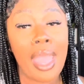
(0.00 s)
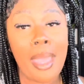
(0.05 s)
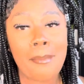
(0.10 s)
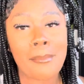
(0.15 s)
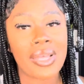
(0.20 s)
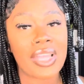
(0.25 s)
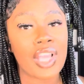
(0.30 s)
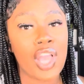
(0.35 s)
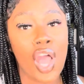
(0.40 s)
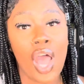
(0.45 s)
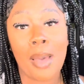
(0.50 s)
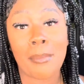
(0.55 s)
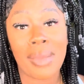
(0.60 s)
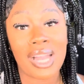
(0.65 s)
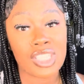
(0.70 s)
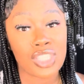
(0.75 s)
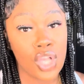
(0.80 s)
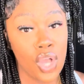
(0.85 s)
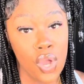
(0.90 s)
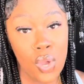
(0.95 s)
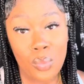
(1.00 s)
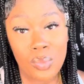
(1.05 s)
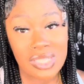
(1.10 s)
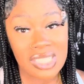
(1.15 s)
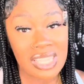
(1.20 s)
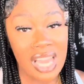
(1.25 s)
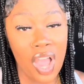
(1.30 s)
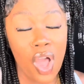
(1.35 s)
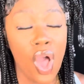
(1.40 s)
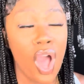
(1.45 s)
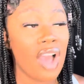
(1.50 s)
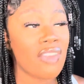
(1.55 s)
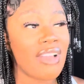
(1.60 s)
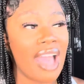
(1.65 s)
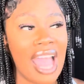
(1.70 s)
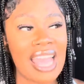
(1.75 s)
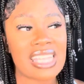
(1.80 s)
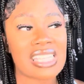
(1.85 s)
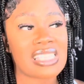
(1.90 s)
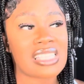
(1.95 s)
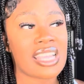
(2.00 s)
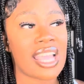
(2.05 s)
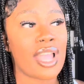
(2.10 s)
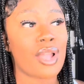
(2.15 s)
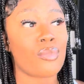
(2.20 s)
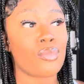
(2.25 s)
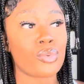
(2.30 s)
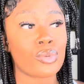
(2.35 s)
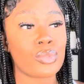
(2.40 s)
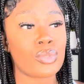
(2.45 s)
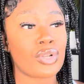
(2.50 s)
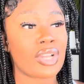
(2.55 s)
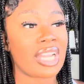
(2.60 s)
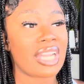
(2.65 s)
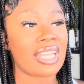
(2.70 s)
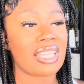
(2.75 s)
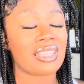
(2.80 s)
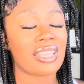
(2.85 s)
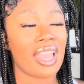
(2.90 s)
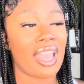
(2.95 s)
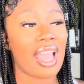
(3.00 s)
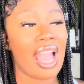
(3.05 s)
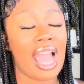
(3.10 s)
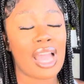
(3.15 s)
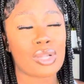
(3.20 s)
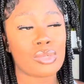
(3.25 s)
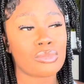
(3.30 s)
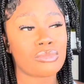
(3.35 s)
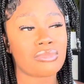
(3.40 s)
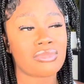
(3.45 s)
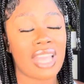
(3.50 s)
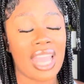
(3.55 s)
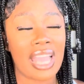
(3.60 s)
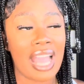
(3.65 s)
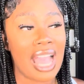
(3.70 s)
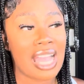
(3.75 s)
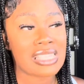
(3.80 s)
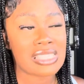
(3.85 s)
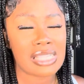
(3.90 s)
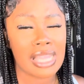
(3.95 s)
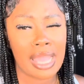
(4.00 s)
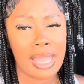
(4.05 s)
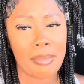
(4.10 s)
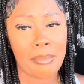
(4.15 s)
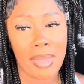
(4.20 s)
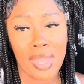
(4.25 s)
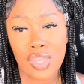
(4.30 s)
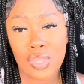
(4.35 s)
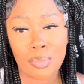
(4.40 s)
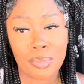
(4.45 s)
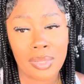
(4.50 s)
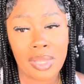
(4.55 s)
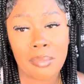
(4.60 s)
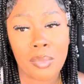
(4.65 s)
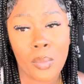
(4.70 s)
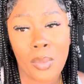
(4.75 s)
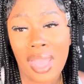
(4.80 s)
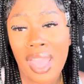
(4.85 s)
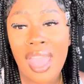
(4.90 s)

But y'all, my tone was not off. I didn't say it rude or anything. I don't think I said, may you put him away.